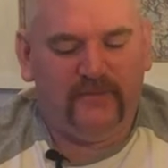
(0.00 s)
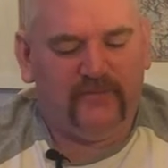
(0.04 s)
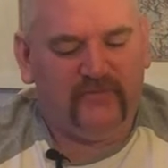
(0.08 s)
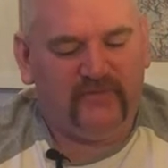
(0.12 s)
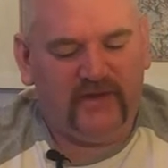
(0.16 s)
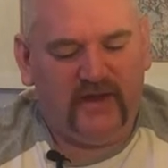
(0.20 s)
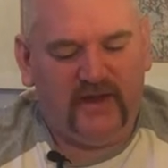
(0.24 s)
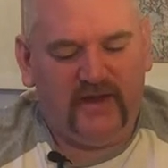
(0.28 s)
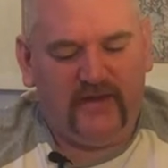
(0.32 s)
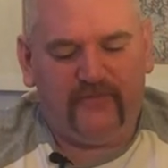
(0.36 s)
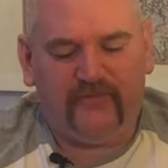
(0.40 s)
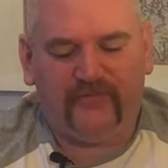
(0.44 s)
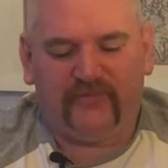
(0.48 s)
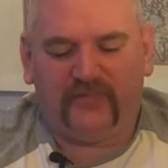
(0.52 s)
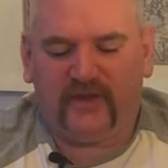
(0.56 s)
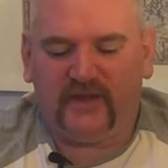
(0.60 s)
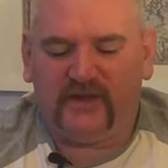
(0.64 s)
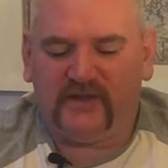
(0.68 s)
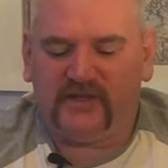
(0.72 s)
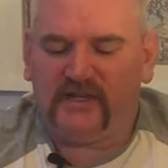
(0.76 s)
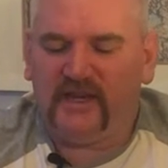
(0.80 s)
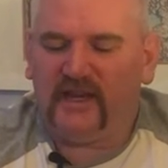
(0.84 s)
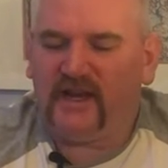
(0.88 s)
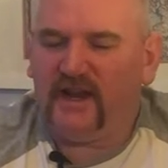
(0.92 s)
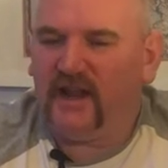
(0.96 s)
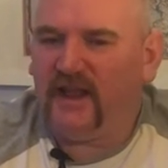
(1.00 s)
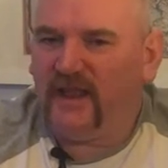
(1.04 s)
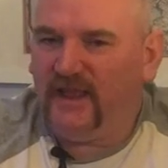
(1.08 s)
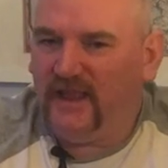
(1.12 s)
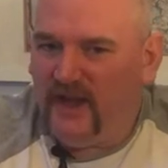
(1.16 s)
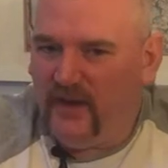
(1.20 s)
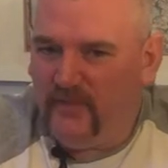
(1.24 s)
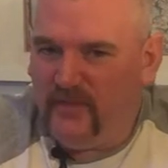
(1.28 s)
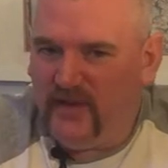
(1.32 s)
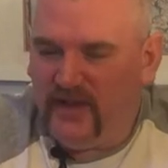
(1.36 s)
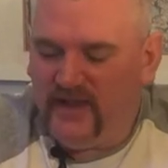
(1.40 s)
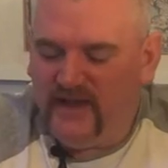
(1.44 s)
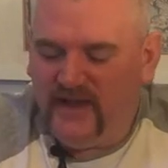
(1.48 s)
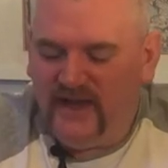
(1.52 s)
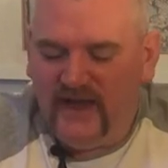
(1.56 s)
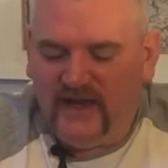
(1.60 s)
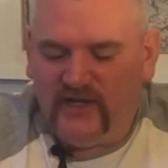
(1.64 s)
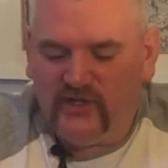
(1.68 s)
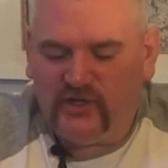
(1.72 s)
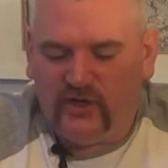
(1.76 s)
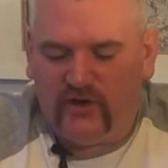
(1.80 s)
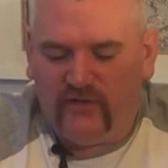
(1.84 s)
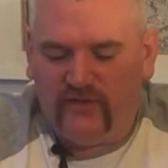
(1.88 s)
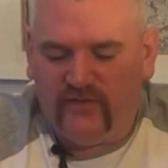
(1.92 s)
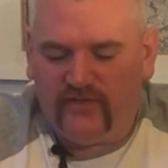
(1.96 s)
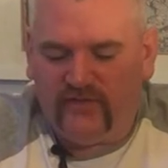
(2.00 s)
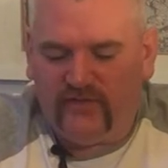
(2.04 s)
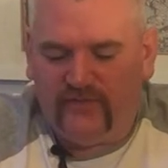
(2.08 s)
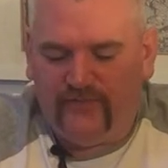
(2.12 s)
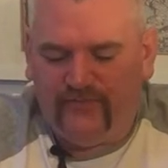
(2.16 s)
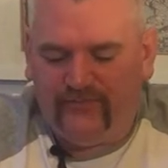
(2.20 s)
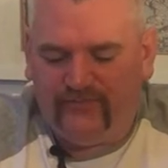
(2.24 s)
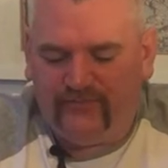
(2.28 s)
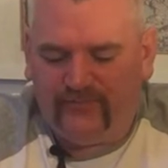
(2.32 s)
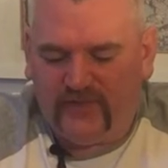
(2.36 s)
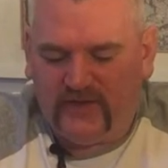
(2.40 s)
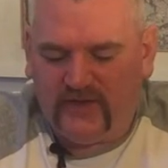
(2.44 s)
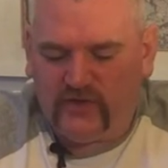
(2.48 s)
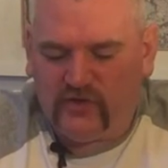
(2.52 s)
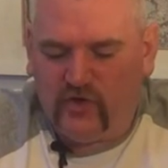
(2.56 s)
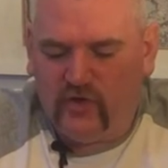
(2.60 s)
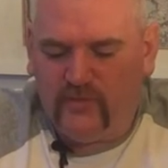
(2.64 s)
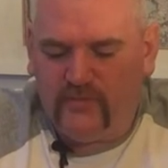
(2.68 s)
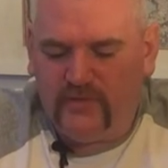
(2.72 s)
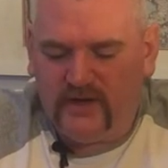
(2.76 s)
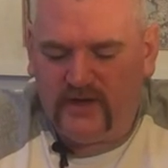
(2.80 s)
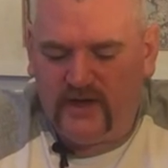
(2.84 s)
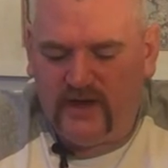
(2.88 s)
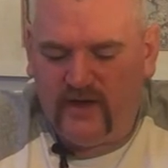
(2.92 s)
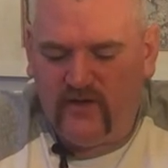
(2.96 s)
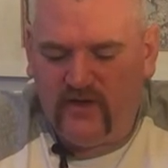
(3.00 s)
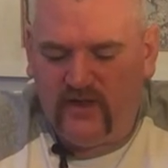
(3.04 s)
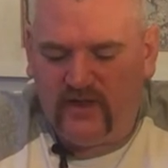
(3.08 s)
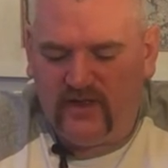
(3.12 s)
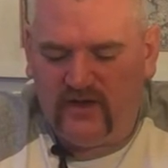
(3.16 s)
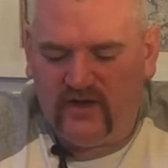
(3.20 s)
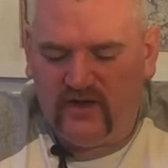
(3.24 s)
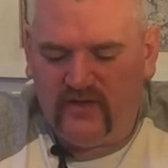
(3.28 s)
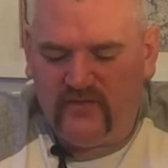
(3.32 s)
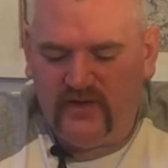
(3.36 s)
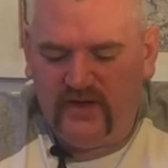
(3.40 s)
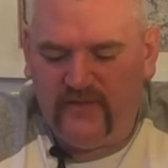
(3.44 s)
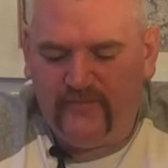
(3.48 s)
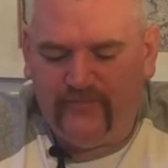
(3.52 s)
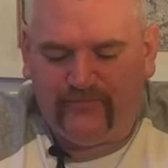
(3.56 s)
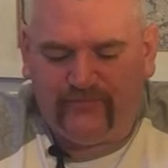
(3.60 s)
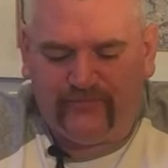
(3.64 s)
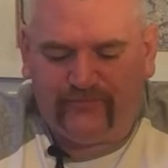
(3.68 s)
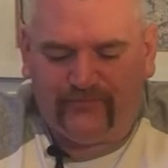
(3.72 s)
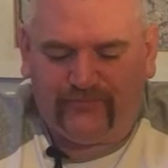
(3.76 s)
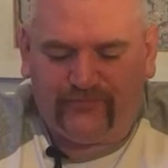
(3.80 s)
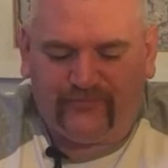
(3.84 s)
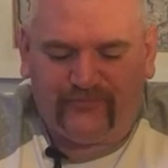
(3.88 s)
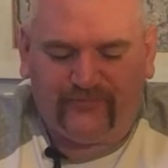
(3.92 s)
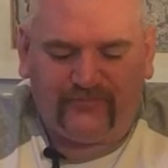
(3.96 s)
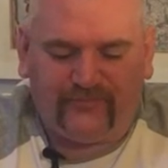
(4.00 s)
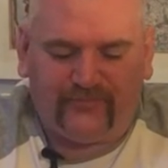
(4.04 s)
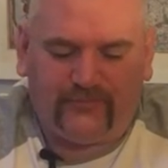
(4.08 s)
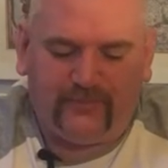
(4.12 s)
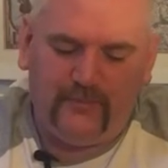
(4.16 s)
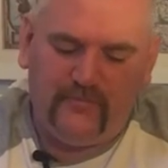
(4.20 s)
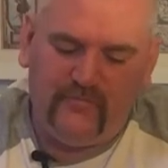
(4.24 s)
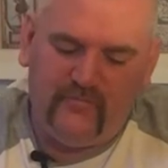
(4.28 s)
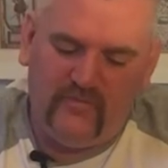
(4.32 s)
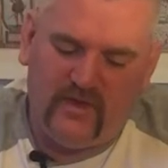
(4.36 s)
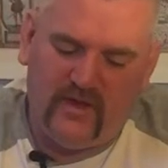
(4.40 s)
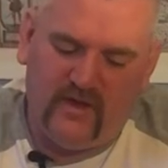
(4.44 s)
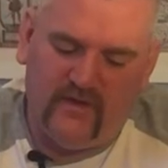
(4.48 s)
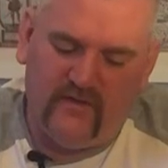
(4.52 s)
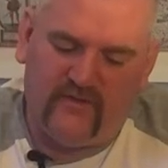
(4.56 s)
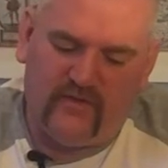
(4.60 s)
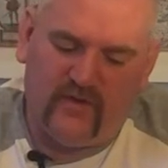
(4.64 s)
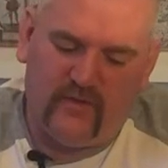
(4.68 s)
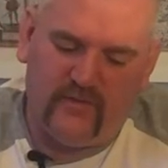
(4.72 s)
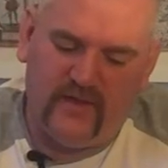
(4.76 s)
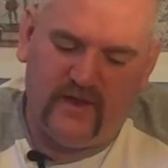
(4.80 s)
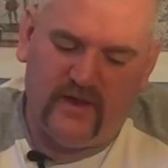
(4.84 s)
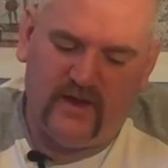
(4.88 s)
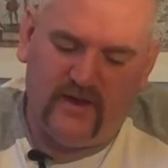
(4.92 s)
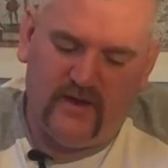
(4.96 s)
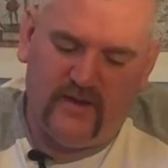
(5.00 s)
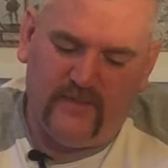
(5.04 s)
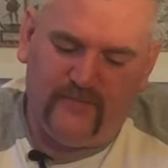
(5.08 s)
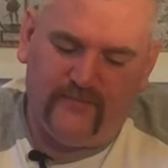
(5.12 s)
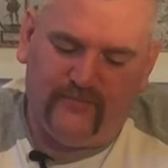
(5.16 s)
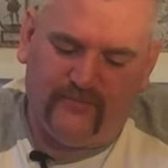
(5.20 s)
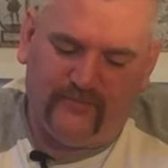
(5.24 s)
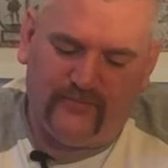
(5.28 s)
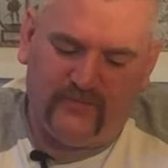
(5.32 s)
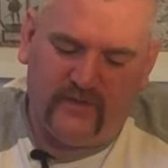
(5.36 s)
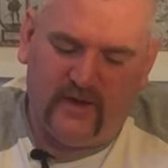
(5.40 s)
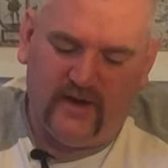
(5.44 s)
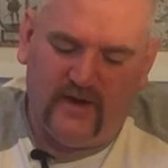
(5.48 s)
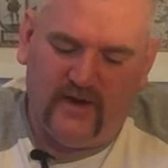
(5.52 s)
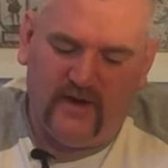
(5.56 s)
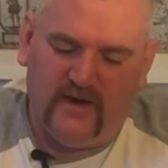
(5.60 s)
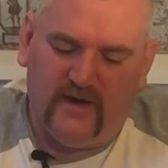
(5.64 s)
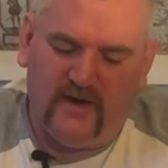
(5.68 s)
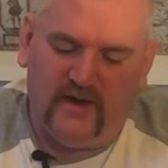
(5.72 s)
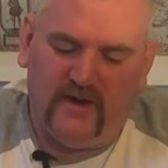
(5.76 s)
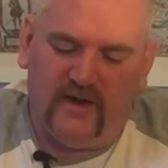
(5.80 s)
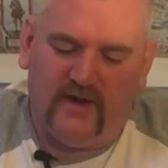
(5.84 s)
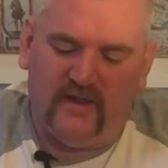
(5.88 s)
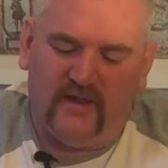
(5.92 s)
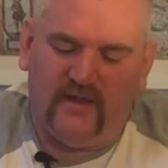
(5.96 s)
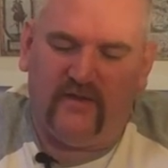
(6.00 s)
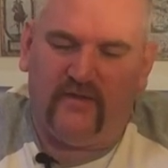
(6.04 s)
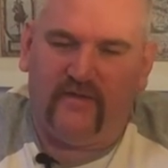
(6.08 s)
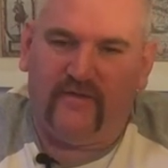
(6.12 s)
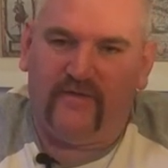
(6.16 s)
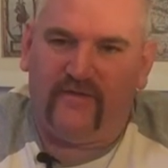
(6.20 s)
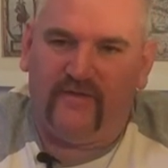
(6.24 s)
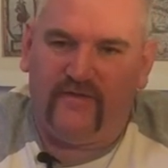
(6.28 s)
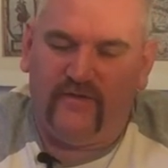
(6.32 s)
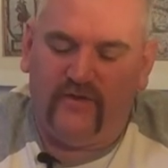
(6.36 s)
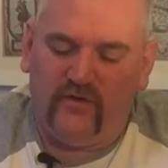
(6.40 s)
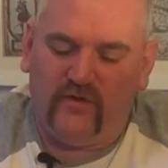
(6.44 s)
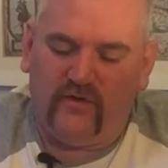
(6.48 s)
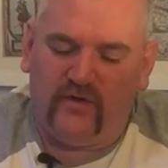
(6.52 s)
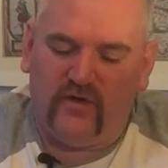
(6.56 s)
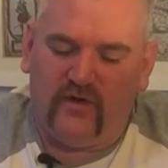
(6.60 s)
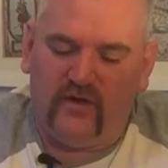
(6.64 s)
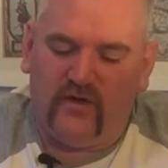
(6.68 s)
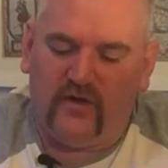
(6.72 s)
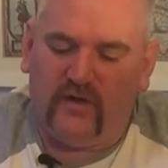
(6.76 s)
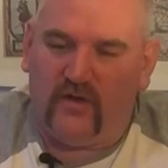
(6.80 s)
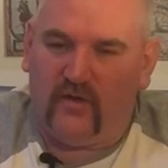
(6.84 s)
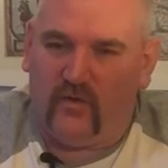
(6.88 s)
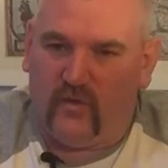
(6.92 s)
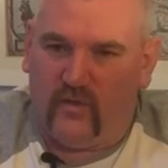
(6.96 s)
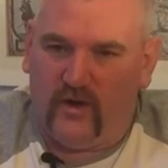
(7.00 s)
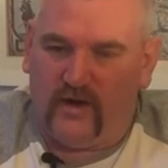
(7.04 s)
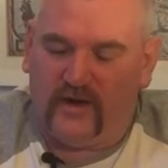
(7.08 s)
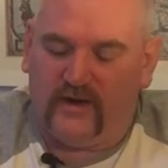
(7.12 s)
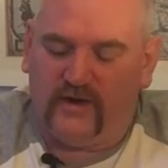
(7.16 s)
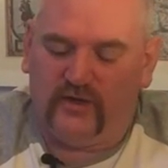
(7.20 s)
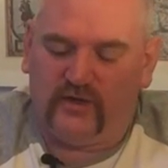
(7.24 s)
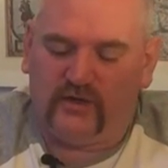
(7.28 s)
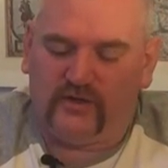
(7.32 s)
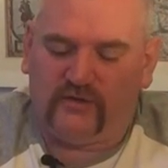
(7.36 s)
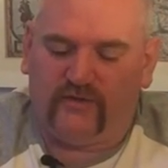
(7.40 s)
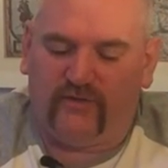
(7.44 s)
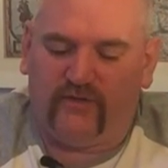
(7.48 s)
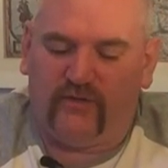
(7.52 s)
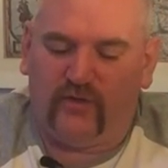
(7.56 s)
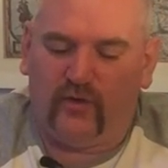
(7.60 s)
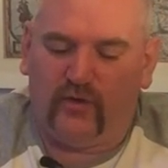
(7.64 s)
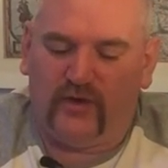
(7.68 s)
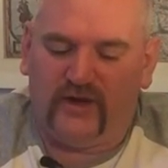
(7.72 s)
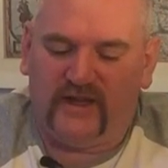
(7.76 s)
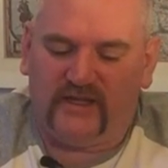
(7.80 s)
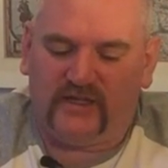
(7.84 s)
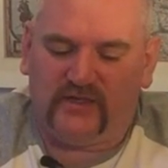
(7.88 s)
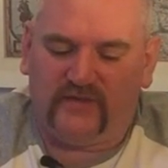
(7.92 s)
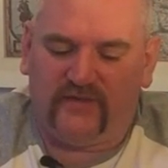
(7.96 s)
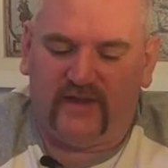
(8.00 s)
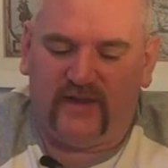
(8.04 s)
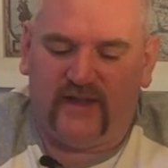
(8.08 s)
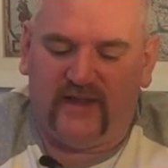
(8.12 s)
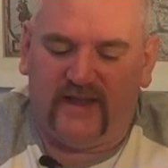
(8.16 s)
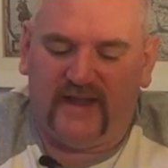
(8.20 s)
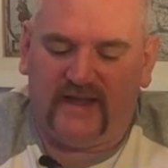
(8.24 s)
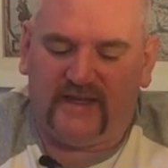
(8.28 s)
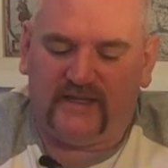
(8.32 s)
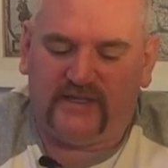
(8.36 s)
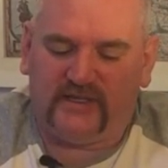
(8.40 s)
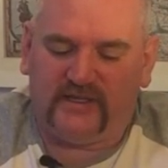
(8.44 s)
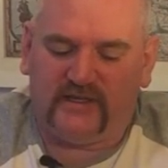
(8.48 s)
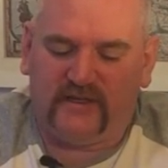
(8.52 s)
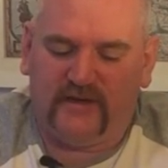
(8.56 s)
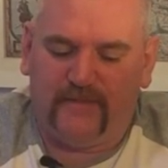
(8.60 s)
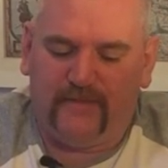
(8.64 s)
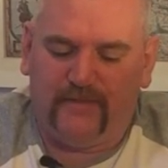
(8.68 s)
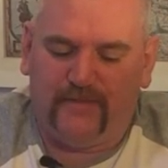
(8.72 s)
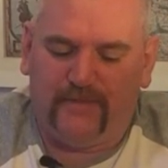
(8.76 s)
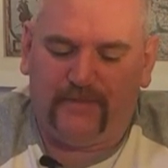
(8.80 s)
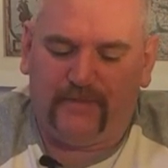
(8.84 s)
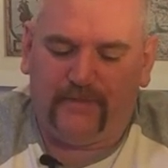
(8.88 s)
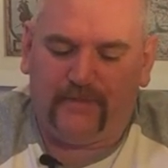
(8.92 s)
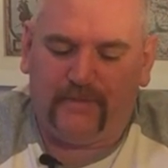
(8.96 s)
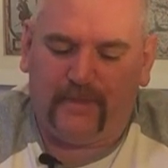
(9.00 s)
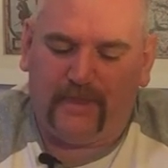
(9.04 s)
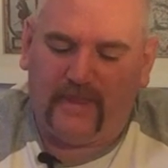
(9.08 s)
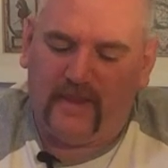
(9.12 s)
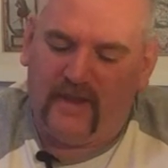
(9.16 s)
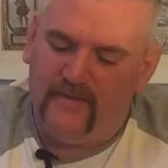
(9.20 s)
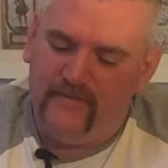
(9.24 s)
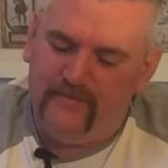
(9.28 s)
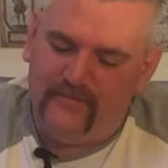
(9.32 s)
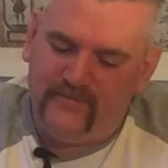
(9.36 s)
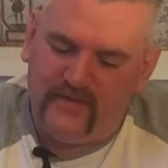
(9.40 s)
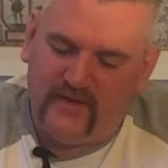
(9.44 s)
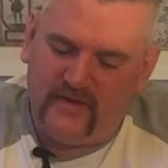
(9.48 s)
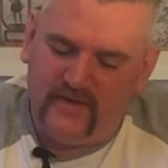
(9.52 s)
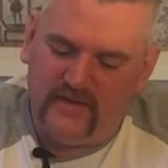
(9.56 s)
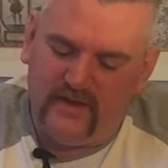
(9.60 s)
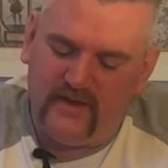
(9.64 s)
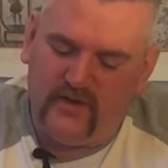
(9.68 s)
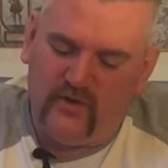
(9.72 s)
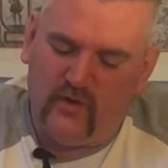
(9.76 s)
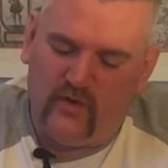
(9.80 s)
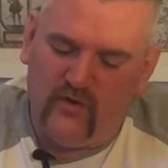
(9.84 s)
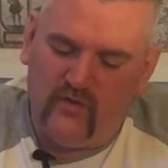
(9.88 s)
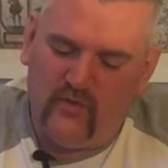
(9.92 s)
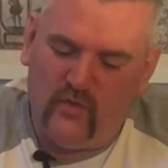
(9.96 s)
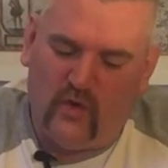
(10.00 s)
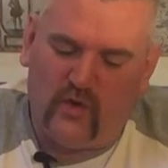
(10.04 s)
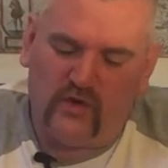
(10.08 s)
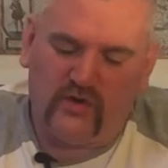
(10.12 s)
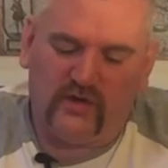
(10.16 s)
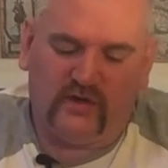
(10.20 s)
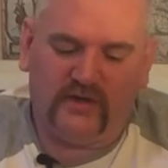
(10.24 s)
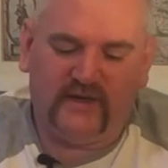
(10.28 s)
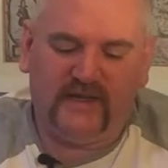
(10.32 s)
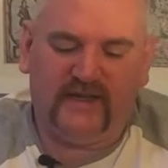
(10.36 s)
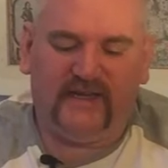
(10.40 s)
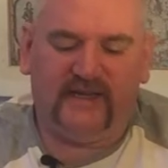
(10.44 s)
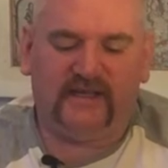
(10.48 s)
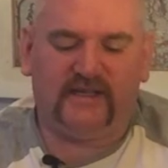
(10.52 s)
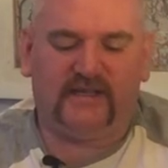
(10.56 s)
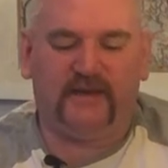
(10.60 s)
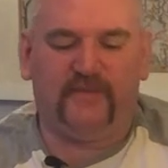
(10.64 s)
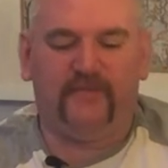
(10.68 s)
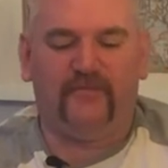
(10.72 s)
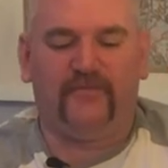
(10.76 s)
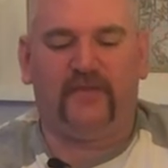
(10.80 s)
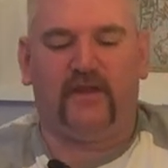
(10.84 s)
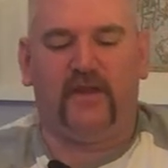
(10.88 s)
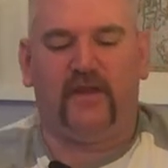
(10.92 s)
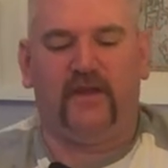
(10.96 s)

Yeah, it's taken a little bit of the edge off. It's opened it out a little bit from the full-on warehouse floorness of the non-water tasting.